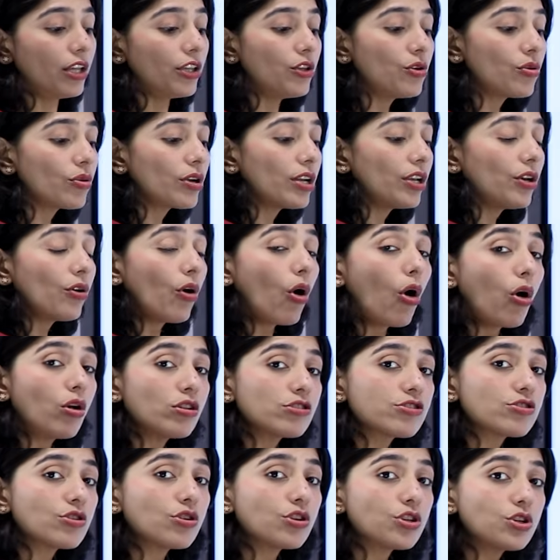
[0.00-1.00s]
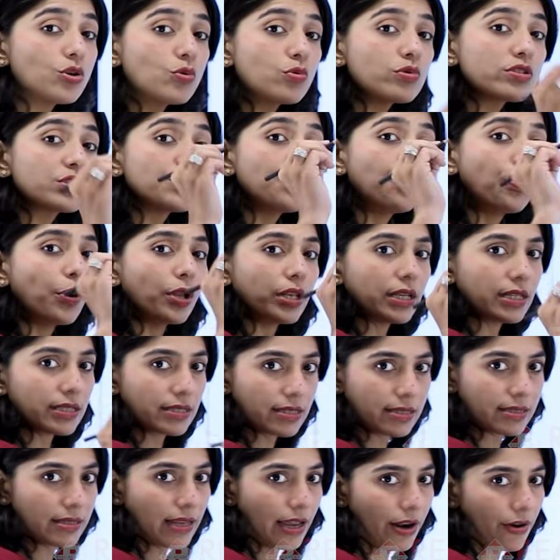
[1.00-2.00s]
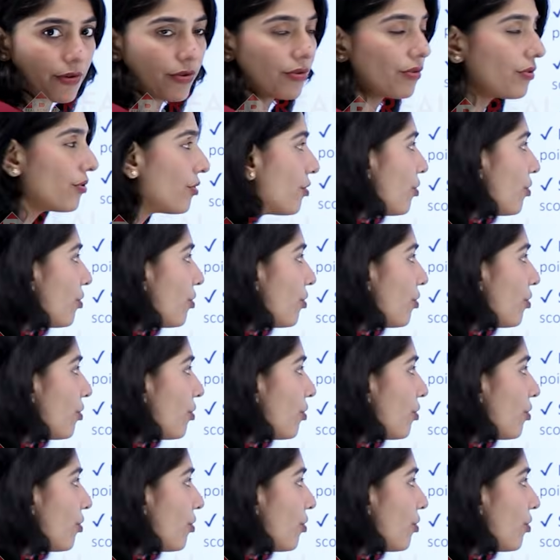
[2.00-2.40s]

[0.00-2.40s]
you can also use bullets there.